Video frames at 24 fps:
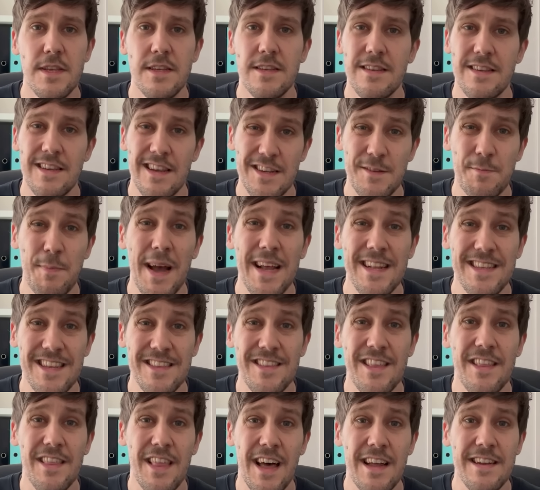It's
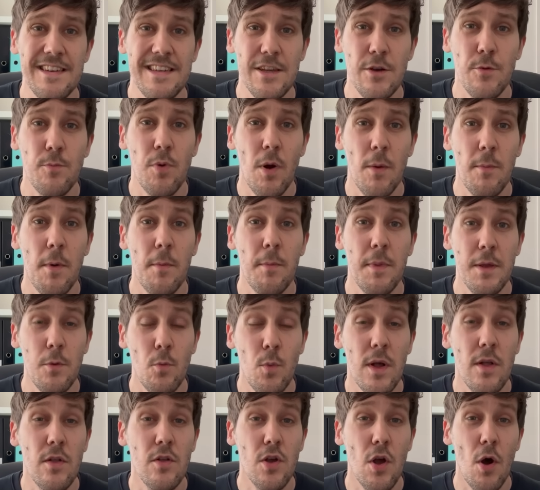expected that that deal probably
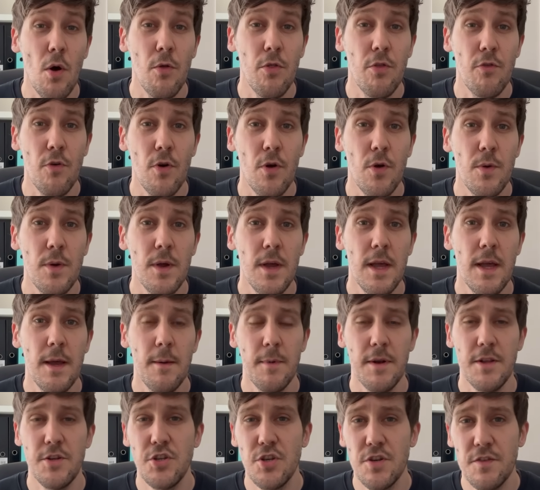will go through,
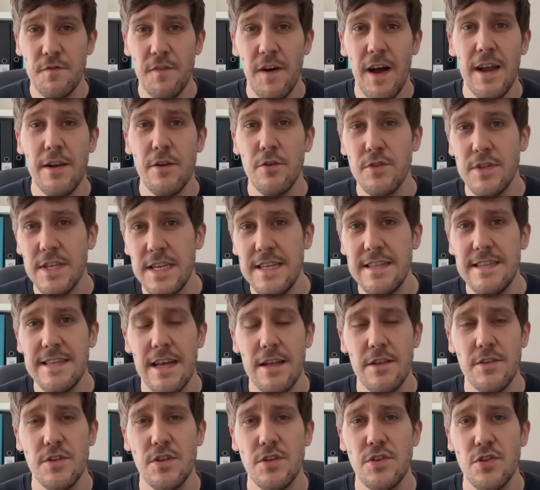but it's just final
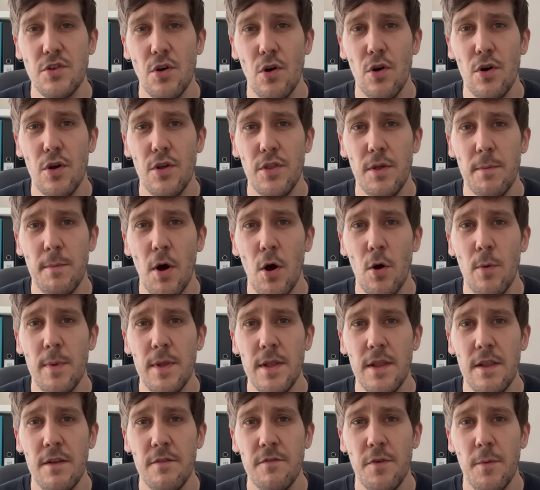details to sort at the
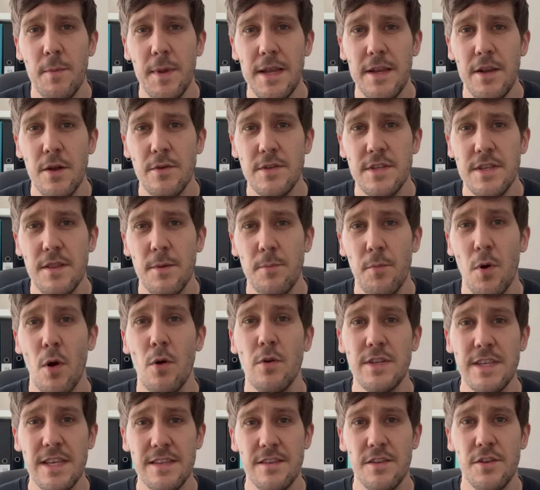moment, and Fabinho is in the
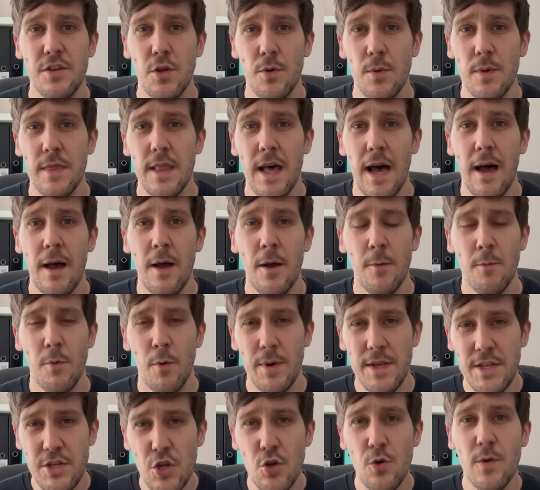process of doing that. But
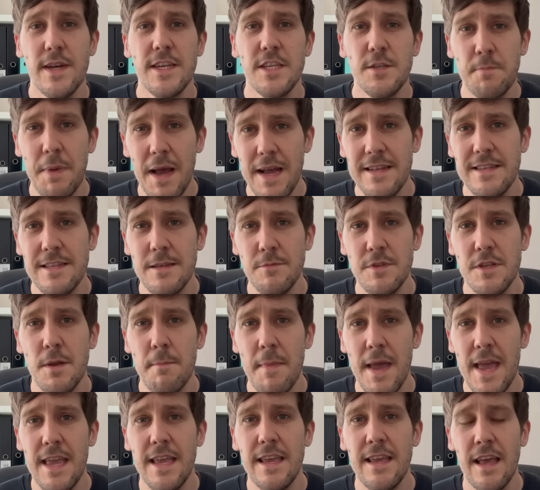we do expect him to
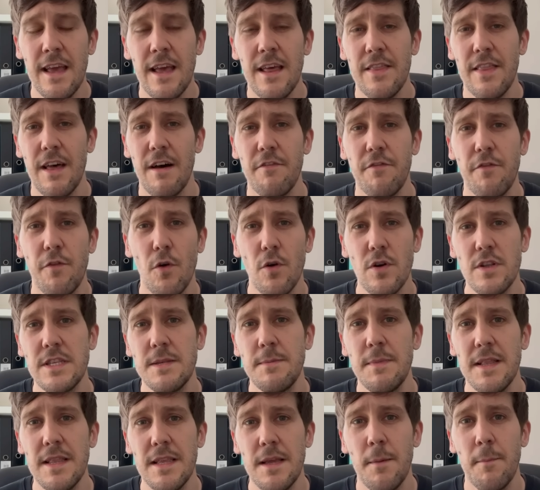make that
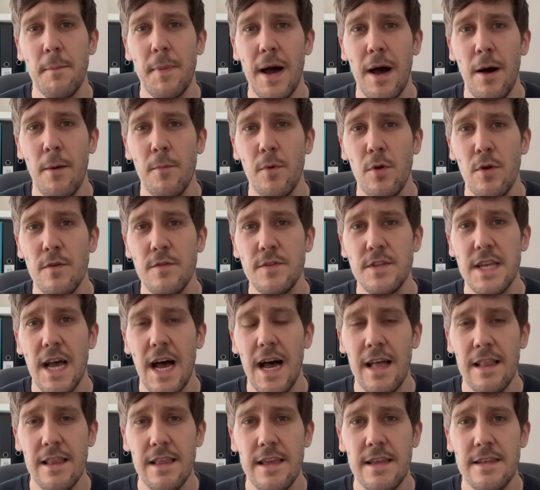£40 million move to
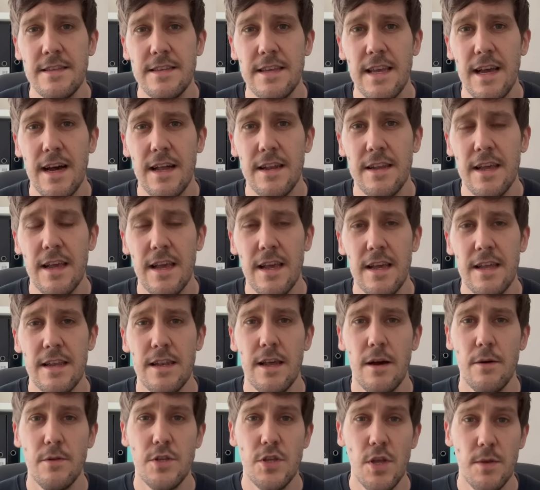Al Ittihad.
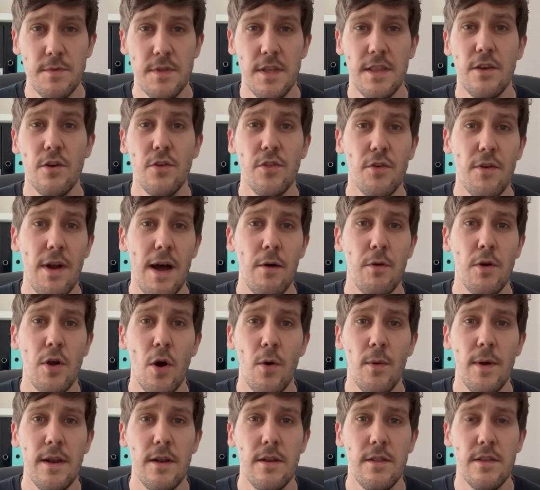Now, in terms of the other
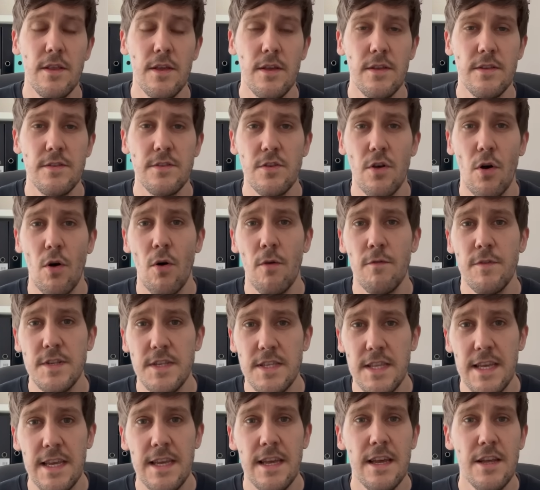outgoing that's
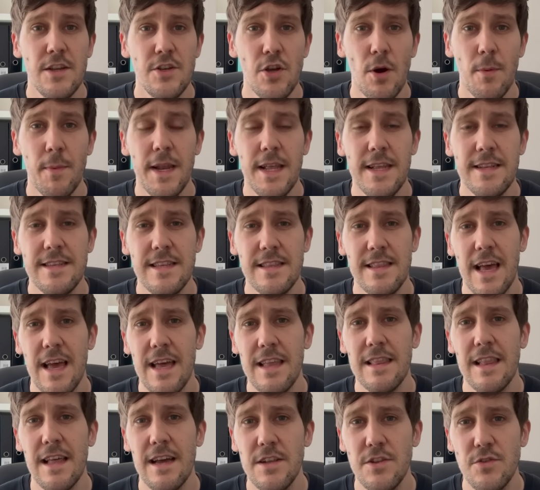obviously dominated the
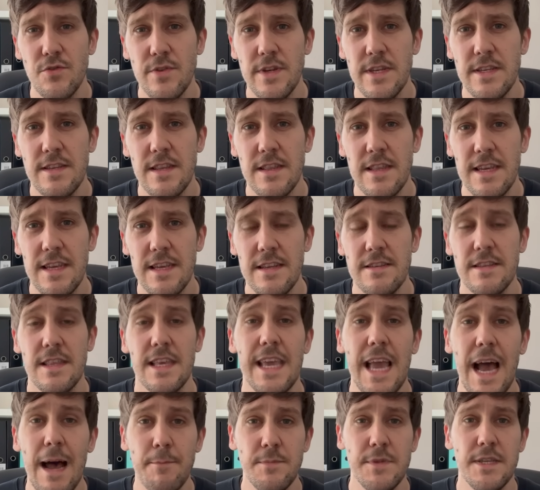headlines recently, it's the
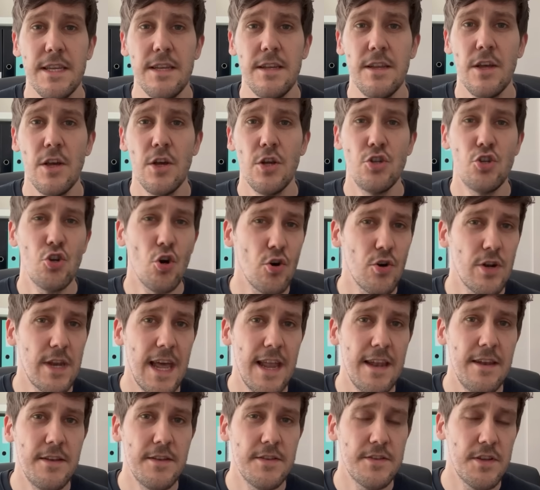captain, Jordan
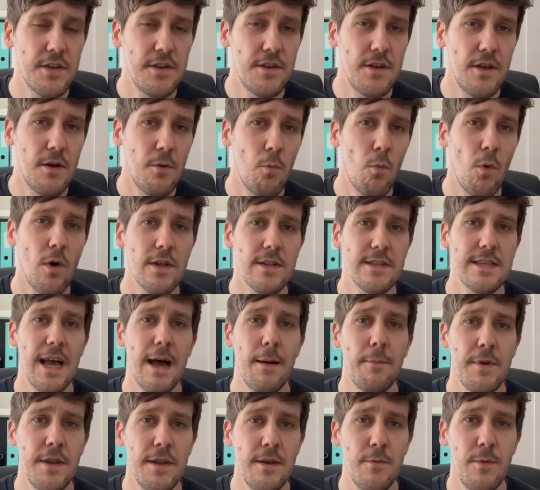Henderson, and what's
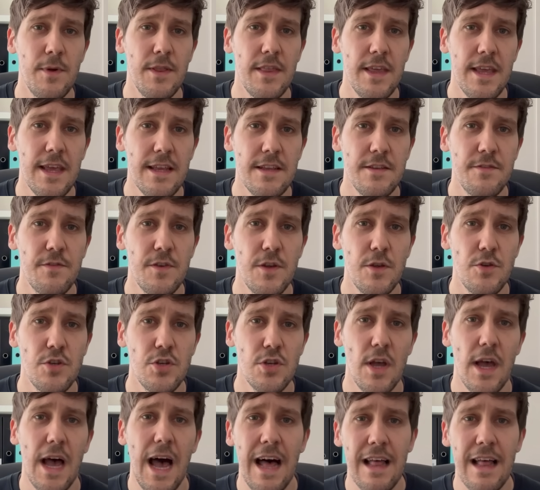happening with his future.